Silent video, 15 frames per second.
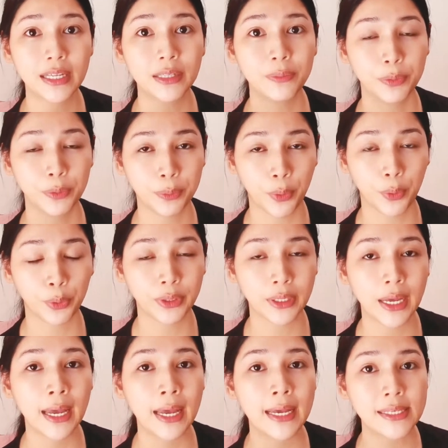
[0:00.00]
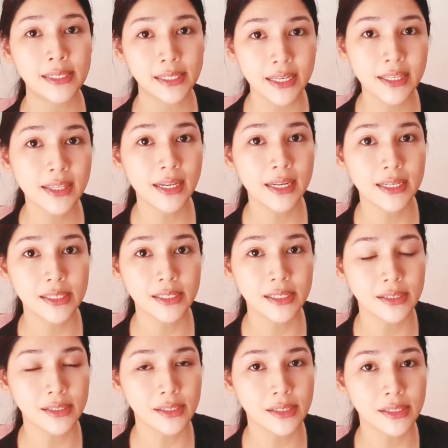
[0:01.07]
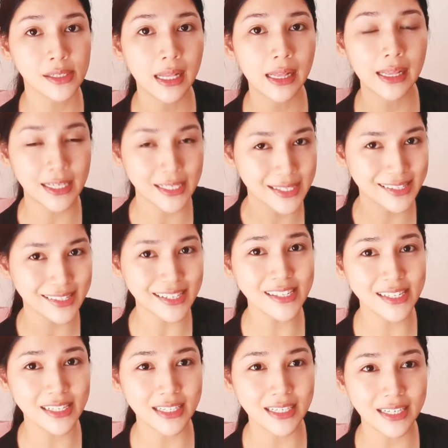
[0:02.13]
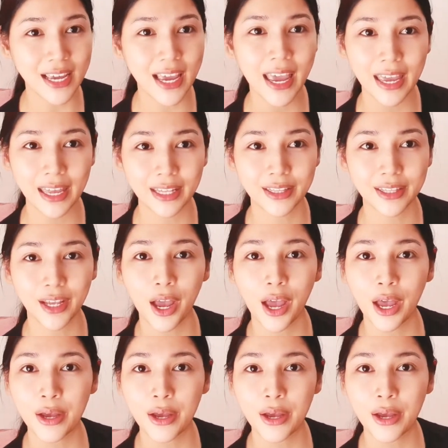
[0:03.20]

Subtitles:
that promote skin elasticity and